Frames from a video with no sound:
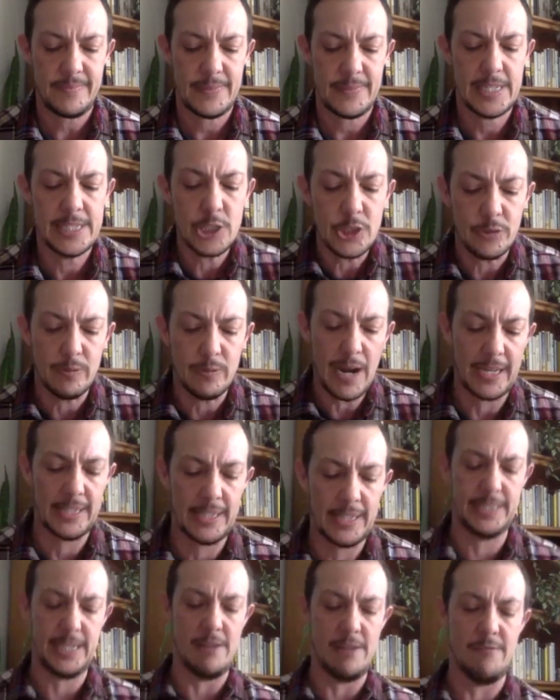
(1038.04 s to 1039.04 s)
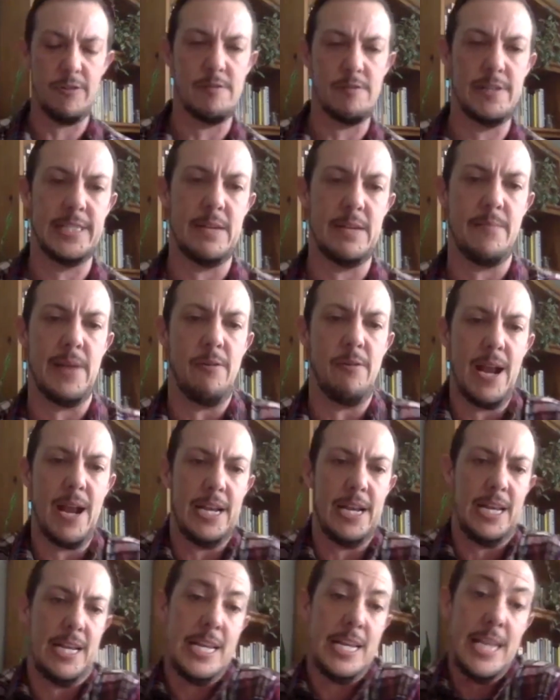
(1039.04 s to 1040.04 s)
direct influence on my
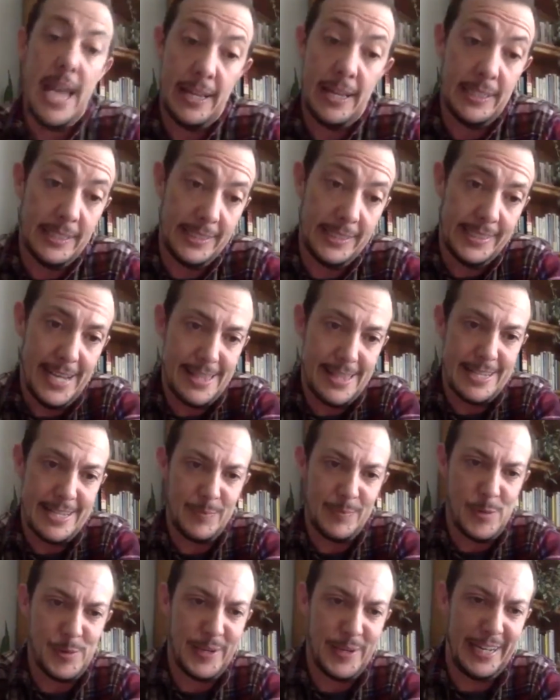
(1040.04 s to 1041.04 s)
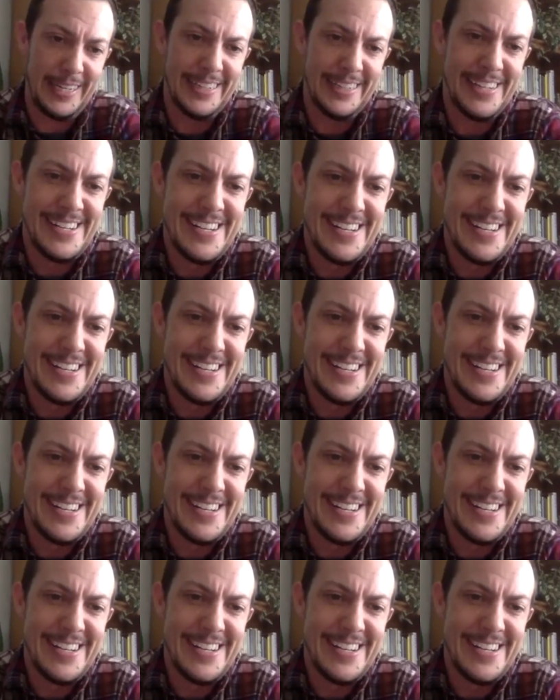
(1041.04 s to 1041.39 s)
writing yet at this point.